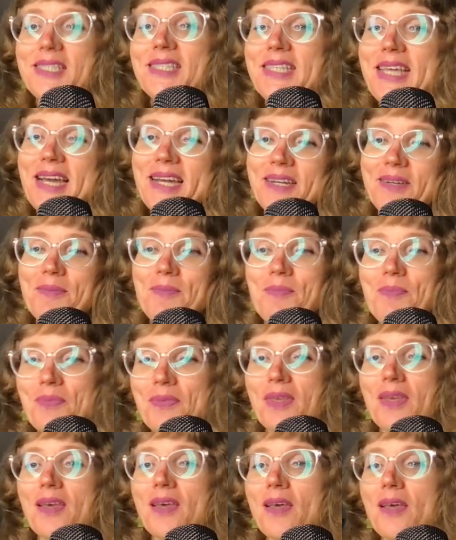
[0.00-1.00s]
deck.
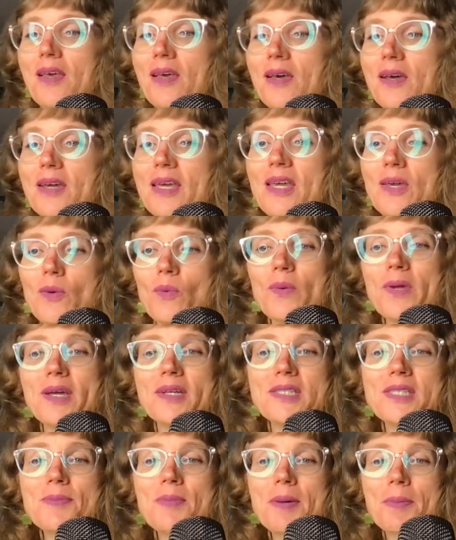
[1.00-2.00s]
Okay, we
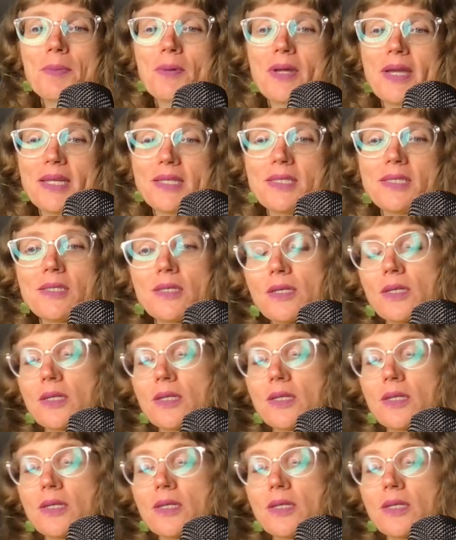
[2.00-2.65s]
got some upgrades.